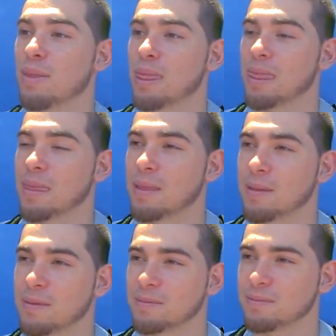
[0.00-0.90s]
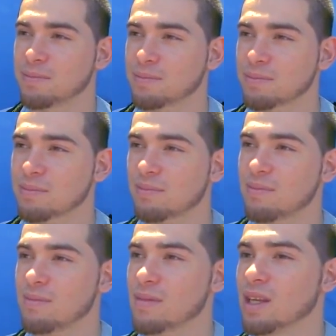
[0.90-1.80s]
When does he have you guys getting
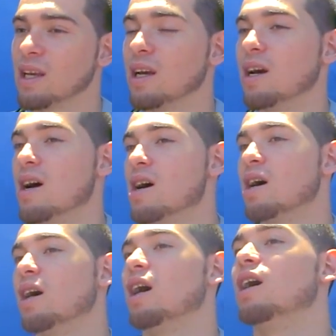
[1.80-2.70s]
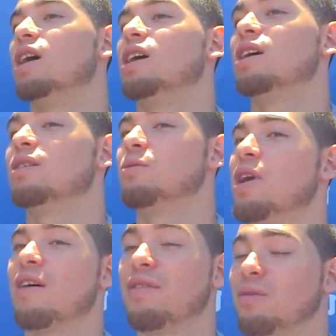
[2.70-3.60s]
started this summer? Uh, uh, we,
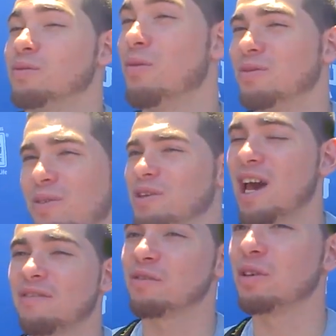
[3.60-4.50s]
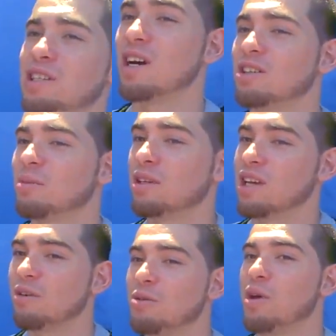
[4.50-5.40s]
haven't, we haven't really talked about
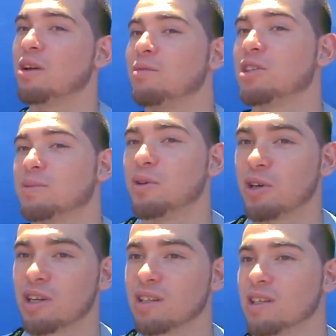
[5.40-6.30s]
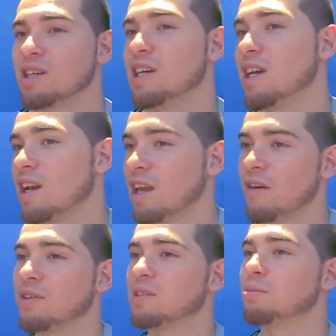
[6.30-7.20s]
that. We met him this morning. He kind of
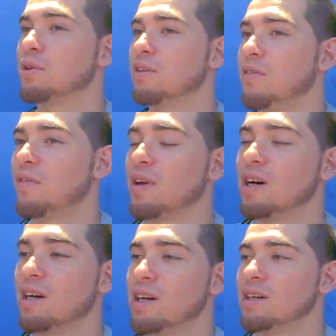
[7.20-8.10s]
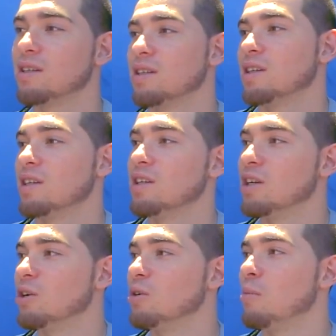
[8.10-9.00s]
gave us a brief. Uh, you
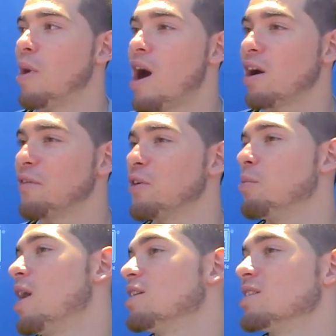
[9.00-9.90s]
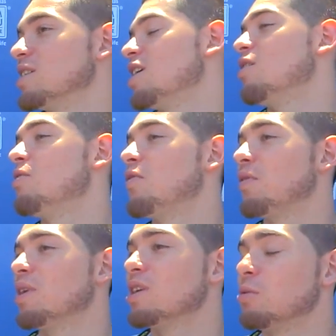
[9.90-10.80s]
know, biography about
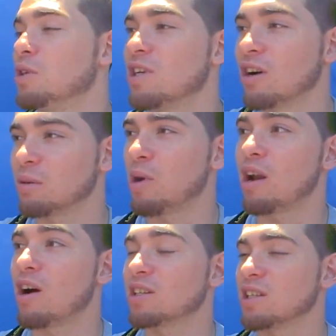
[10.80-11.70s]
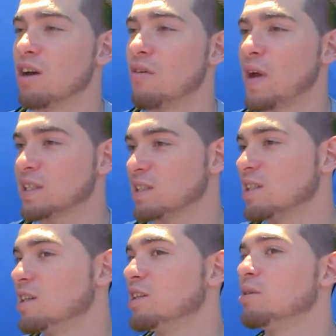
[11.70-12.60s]
himself. We talked about ourselves as
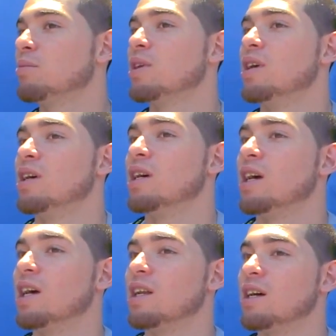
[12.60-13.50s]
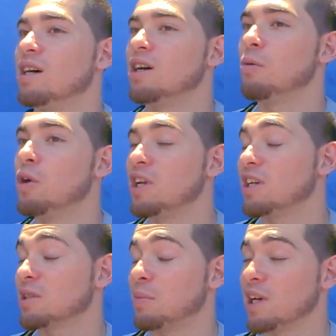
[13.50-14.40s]
a team and uh, what he
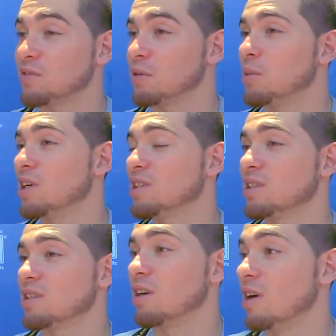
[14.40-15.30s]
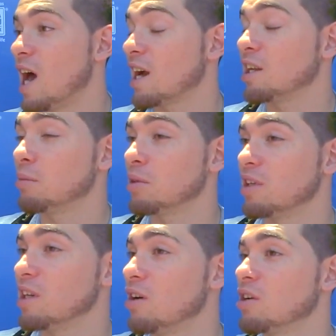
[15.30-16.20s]
expects from us academically
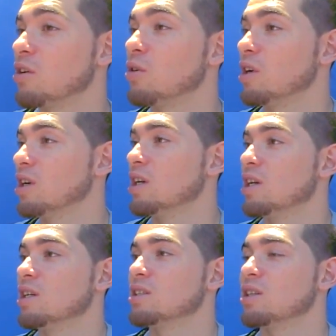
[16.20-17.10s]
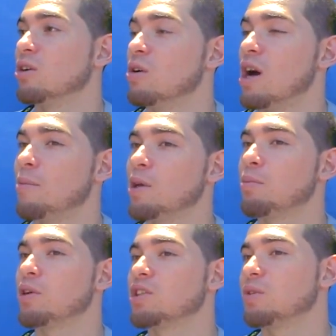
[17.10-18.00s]
and on the court. So, I mean, I'm
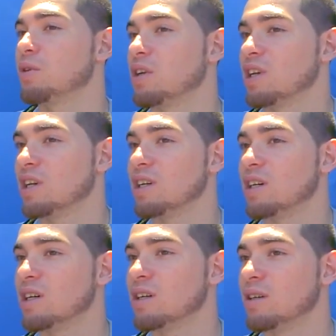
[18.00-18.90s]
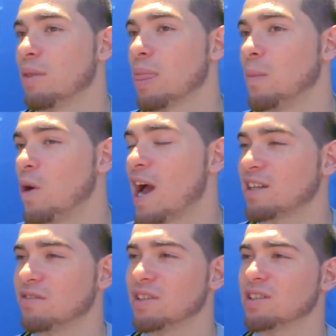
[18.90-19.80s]
pretty sure we're going to get uh, more
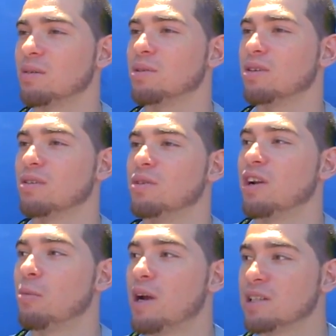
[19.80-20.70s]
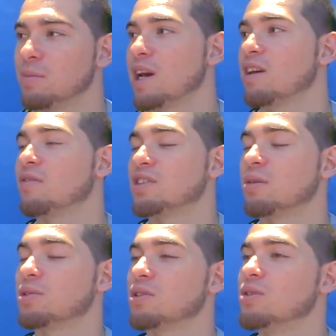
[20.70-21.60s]
active this summer when everybody's back here
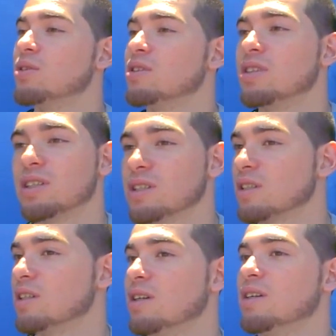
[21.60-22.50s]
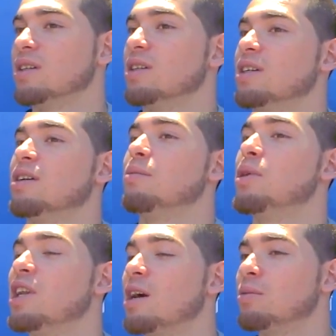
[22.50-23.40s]
summer school and just
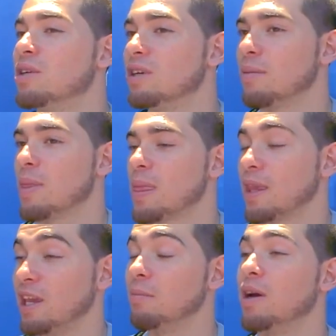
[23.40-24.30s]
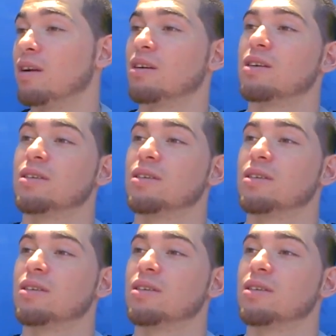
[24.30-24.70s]
being able to get better.